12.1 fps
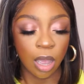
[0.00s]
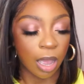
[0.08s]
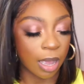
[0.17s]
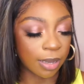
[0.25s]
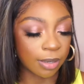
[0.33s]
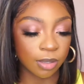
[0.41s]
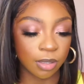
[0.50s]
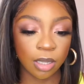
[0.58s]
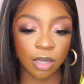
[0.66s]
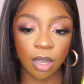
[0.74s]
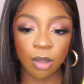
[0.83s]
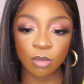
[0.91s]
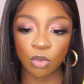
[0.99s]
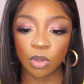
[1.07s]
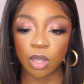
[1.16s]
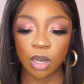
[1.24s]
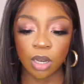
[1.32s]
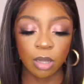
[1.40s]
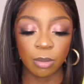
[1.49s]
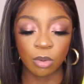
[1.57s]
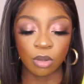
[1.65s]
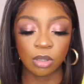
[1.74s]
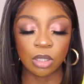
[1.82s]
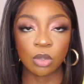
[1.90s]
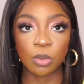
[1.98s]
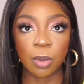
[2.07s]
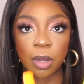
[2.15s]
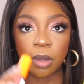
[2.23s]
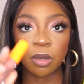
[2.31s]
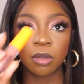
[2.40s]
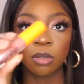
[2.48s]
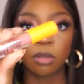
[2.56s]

and it comes with a lip gloss as well.